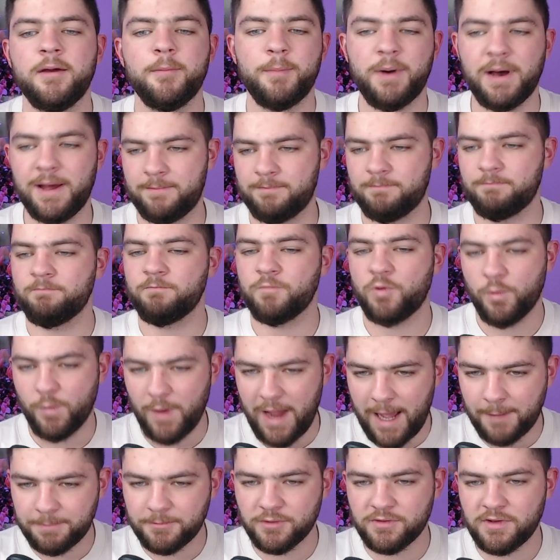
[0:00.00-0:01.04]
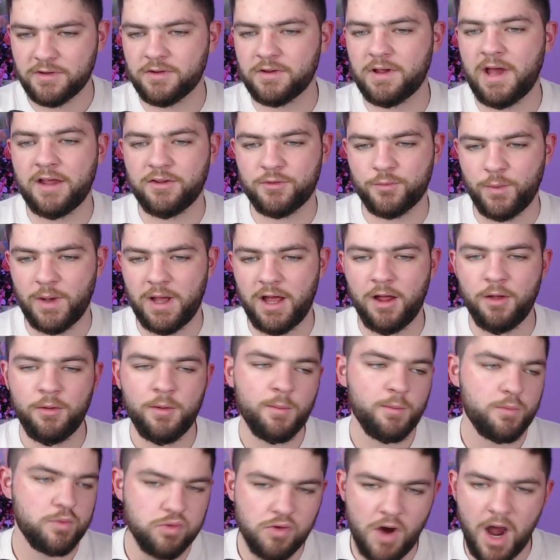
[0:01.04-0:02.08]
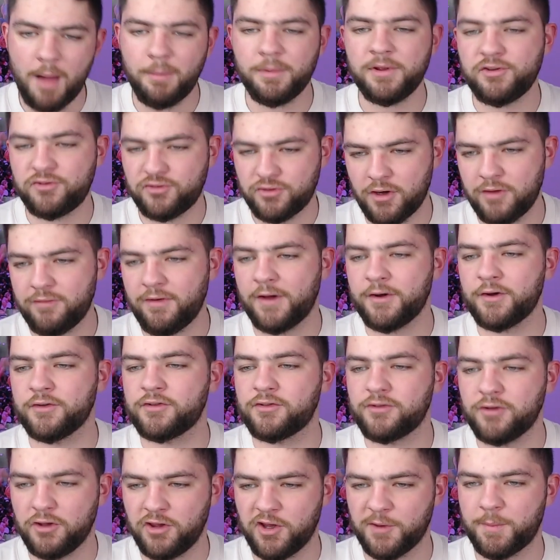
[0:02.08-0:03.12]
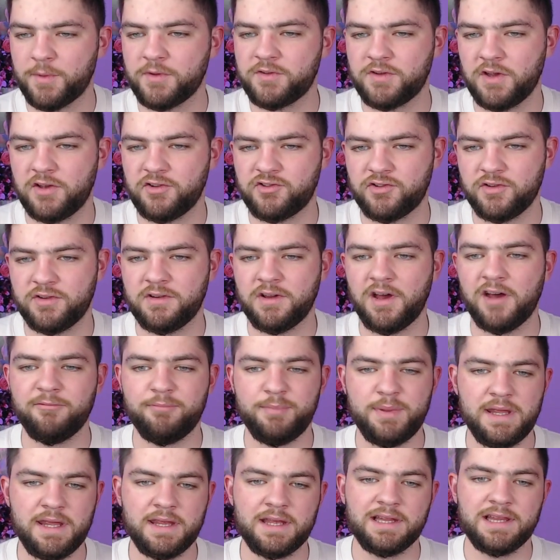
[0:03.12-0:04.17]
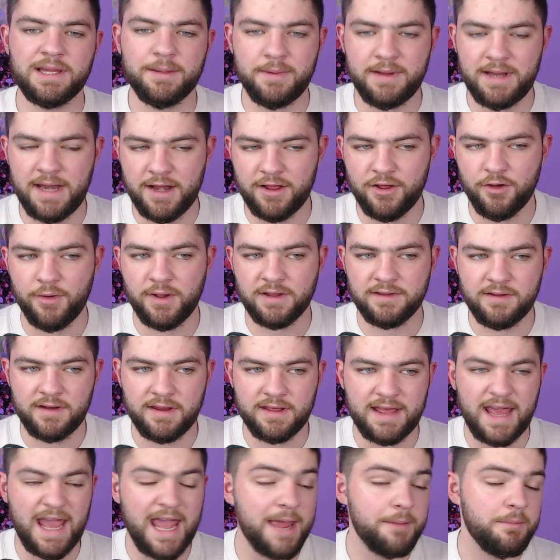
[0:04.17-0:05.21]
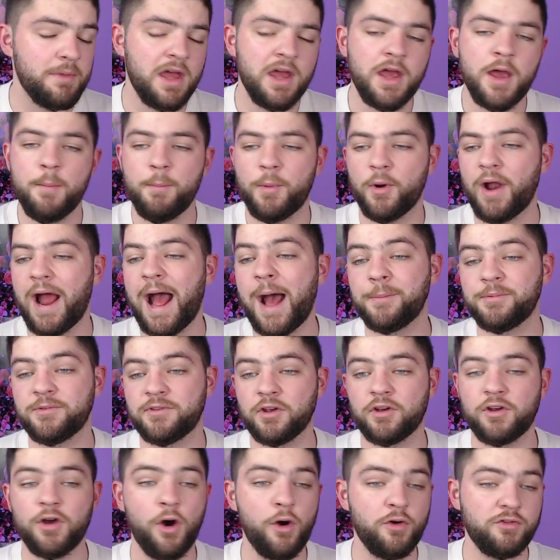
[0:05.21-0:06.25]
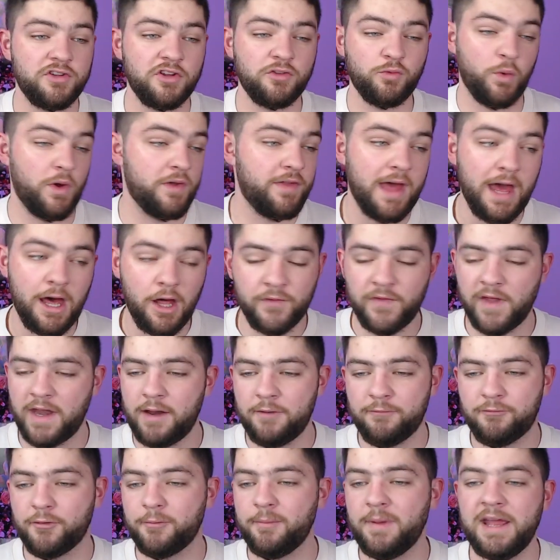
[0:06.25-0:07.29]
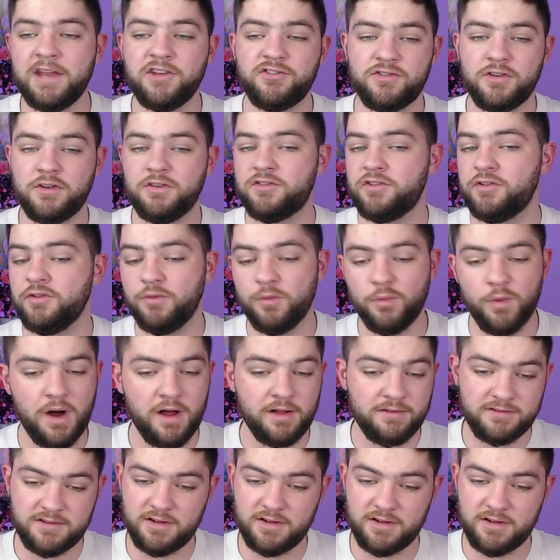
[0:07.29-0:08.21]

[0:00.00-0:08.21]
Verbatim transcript: but the Raptors as well probably should have understood their position of being eliminated going into the game. Perhaps the coaches withheld that information to